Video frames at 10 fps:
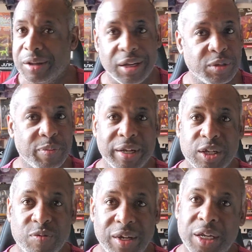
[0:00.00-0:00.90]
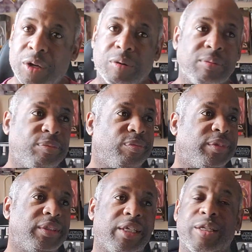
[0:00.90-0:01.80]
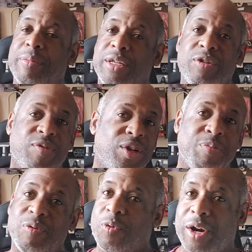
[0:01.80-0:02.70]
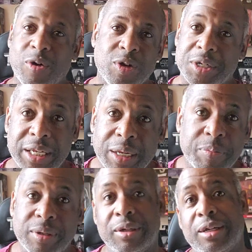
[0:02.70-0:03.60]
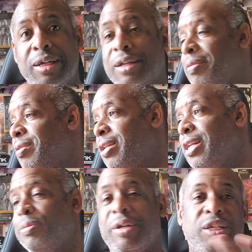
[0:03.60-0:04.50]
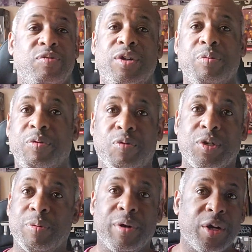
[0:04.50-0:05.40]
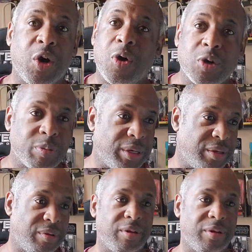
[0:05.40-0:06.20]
let's make this video. Let's make this video before I go to sleep. Let's make this video before somebody calls me.